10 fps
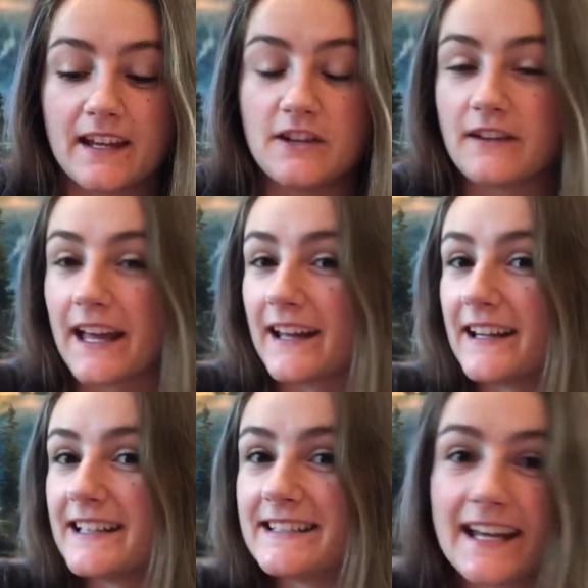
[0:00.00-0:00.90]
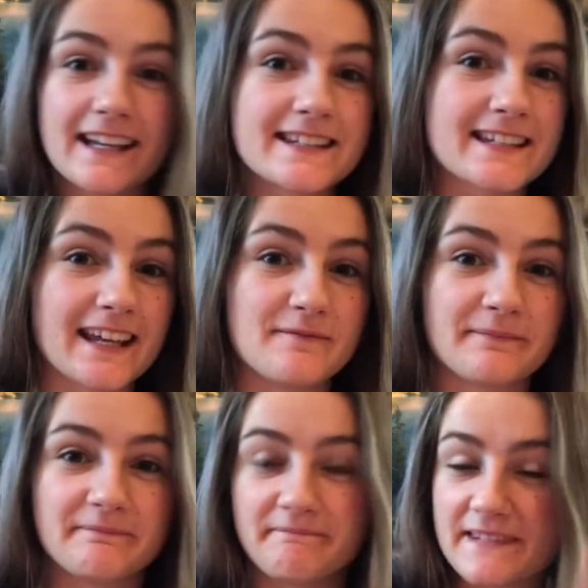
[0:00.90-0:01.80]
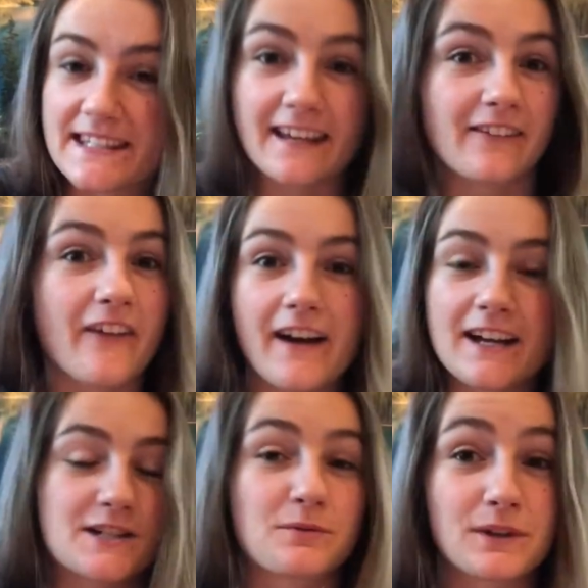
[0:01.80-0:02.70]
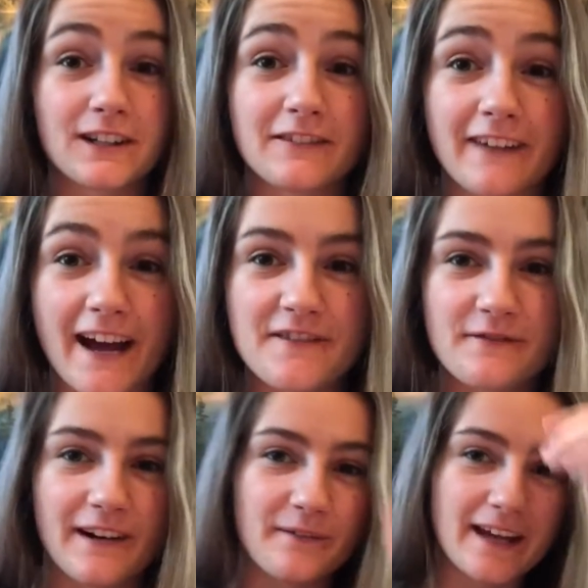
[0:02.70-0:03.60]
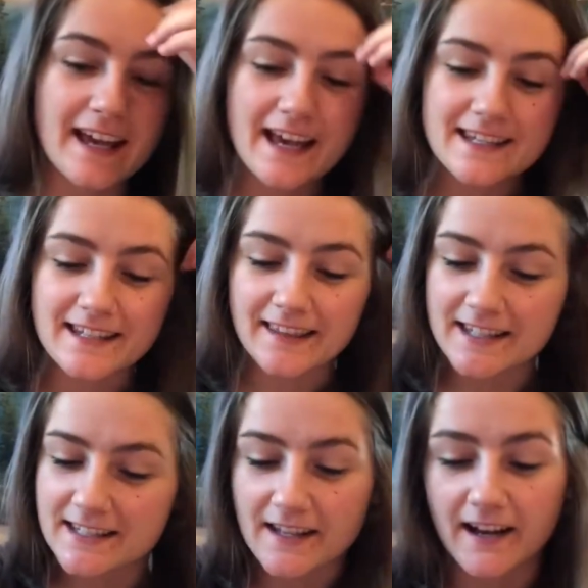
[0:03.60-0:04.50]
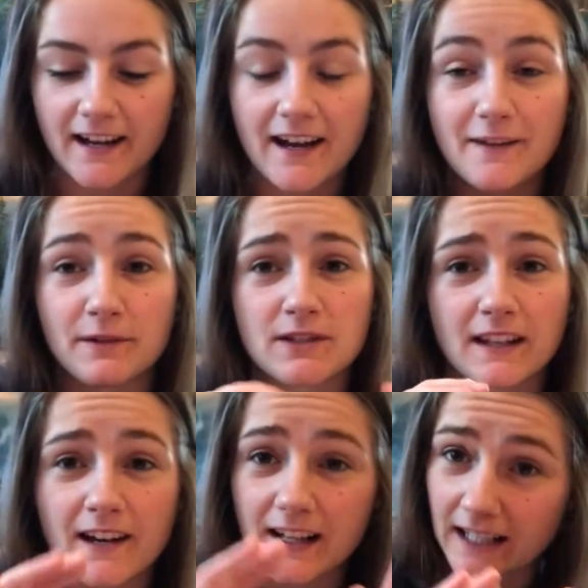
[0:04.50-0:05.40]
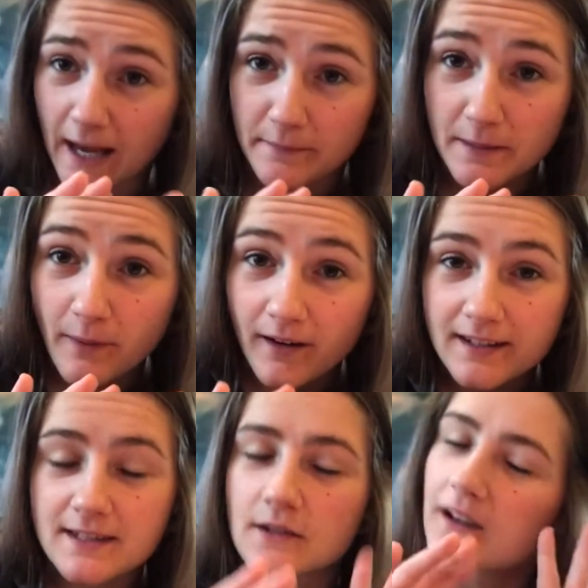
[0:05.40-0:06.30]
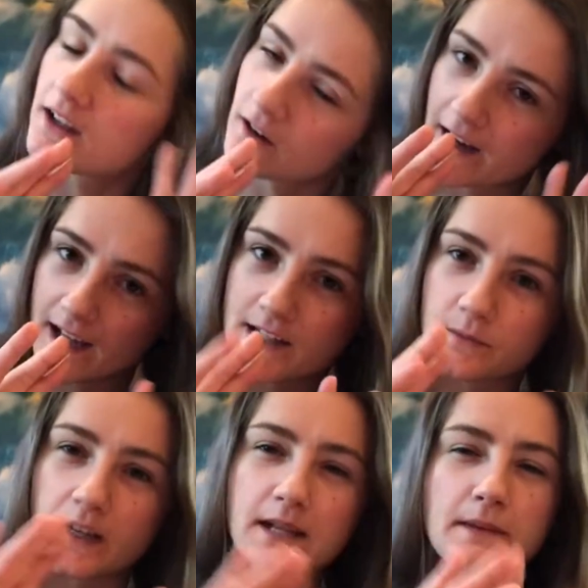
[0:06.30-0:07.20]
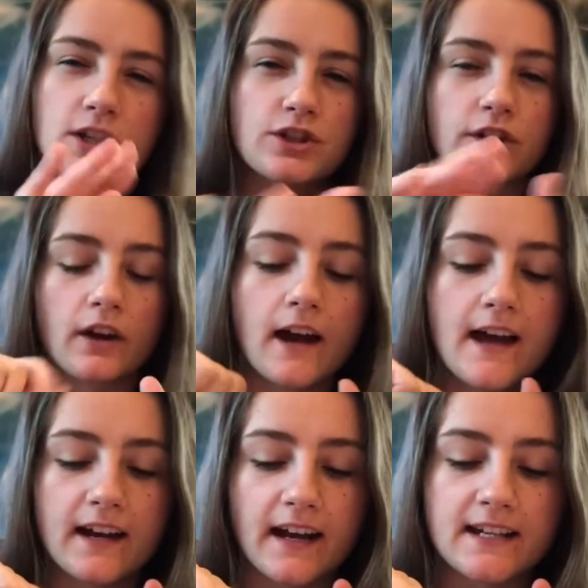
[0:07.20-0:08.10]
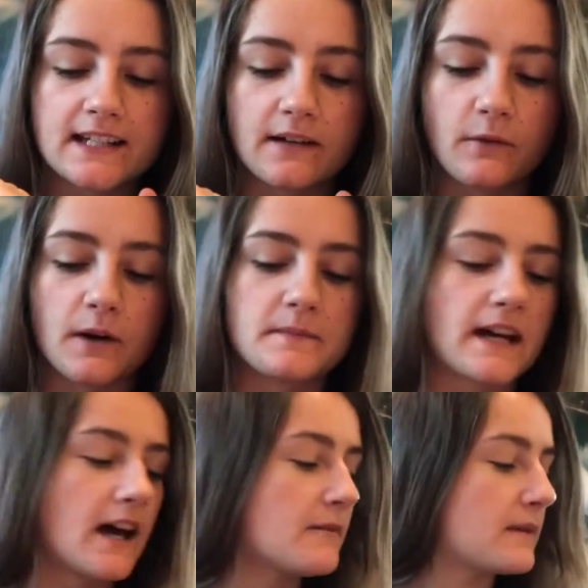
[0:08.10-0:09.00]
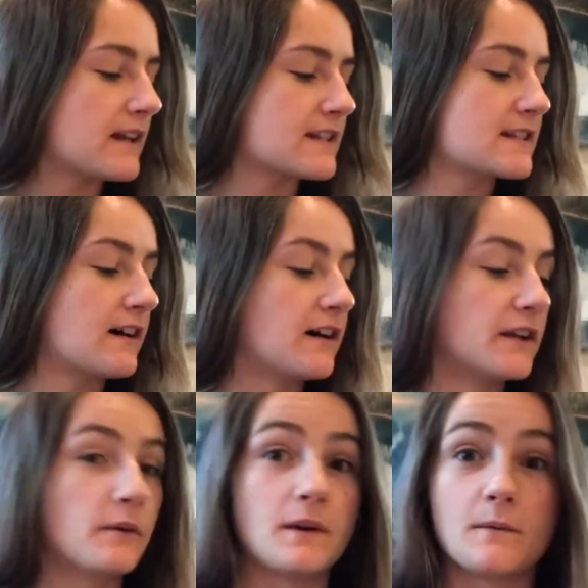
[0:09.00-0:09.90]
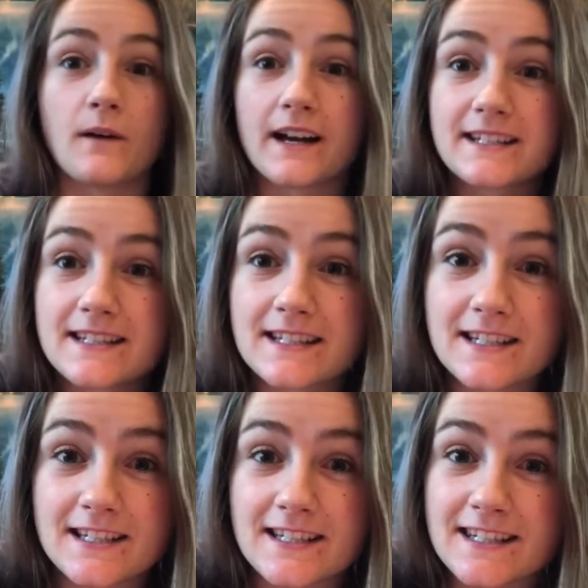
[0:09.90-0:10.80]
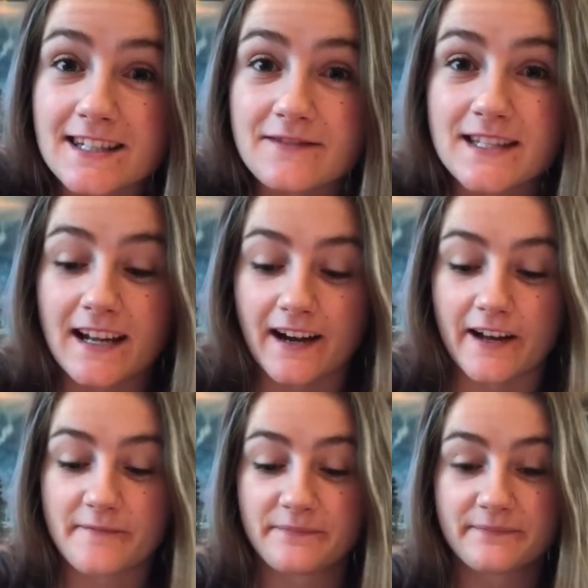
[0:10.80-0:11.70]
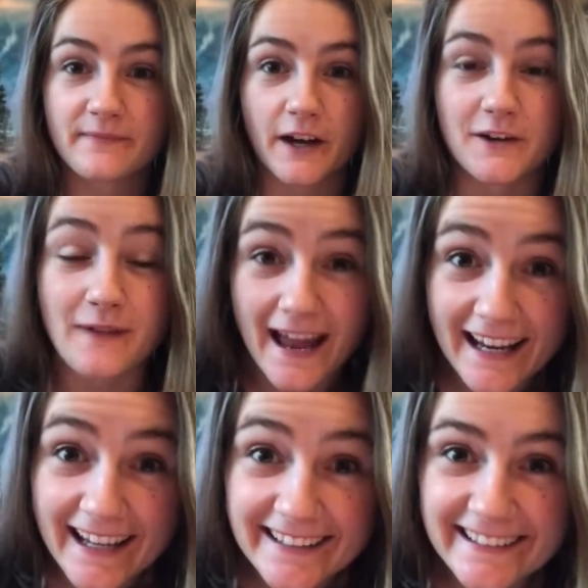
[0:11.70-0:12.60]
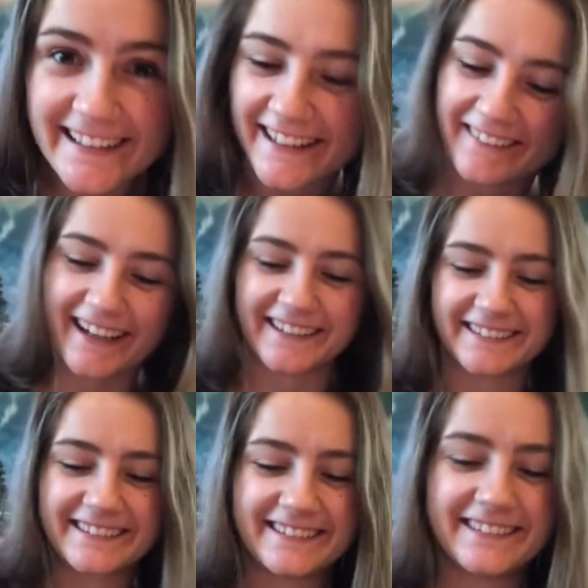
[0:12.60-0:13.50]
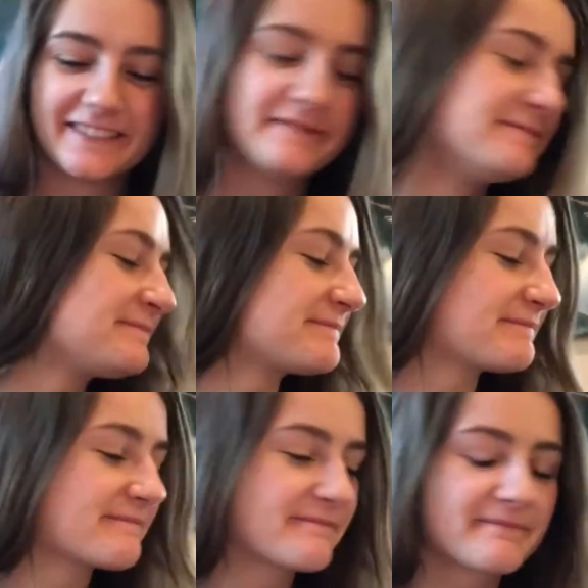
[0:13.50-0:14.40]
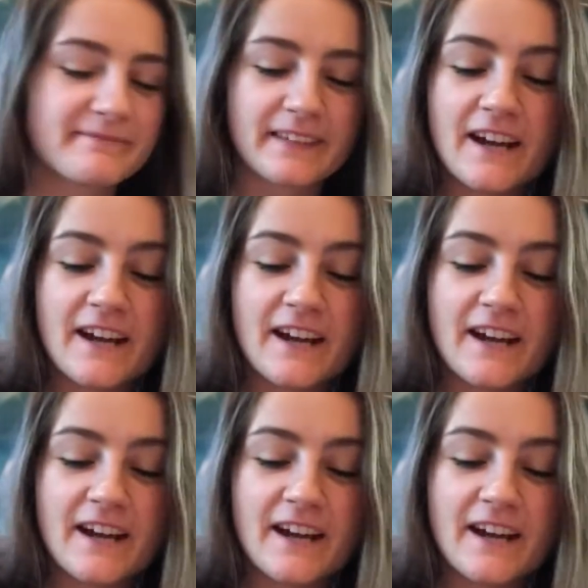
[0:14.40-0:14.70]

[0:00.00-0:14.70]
you can dance and sing along and twirl around while we sing this song. Um, there's a lot of clapping parts, so get your hands ready. Make sure they're nice and warmed up, and it's called We Want to See Jesus Lifted High. Are you ready? Here we go.